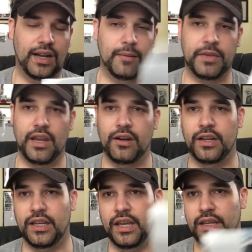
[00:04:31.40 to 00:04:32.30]
I'm
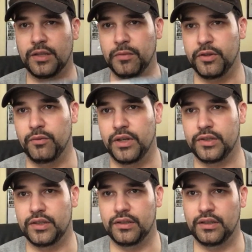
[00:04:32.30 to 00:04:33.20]
carrying a Smith &
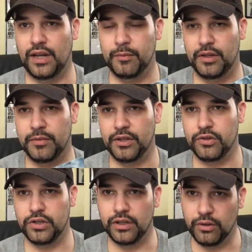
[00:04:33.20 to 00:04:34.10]
Wesson 9mm
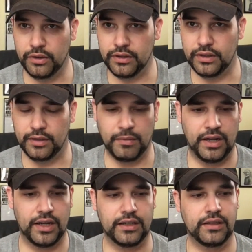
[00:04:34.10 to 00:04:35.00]
shield in
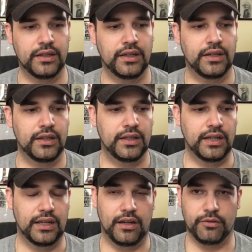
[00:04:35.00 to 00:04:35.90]
mine,
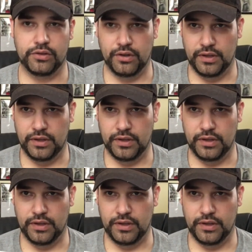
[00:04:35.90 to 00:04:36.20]
and I will show